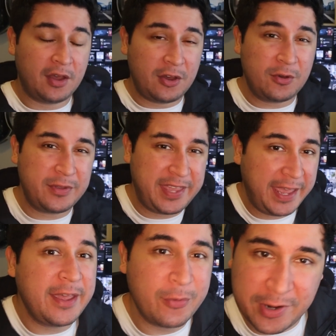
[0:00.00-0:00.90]

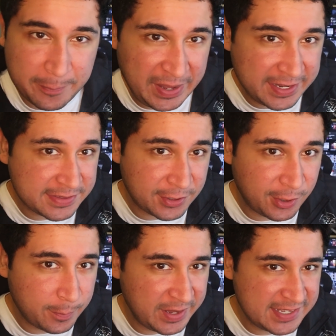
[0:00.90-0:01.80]
Okay, we are back at the
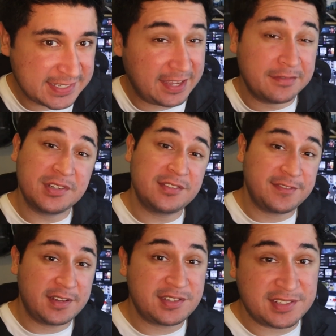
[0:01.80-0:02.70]
home base. I've just
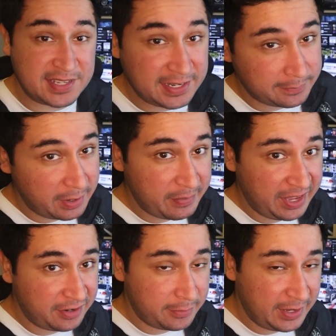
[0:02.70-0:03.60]
finished designing my
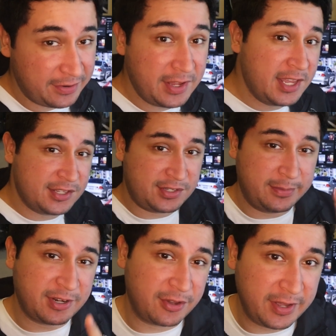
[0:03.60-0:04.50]
battery mount, so
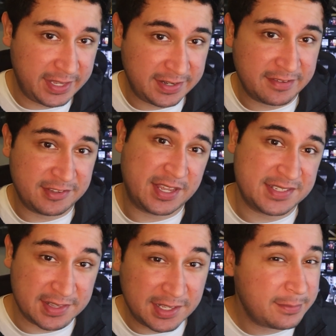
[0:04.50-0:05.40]
I'm gonna go ahead and give you
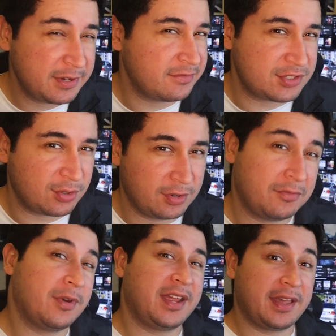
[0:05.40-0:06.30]
guys a little bit of a tour
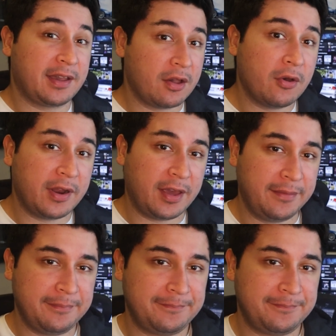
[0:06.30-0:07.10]
of what I got going on.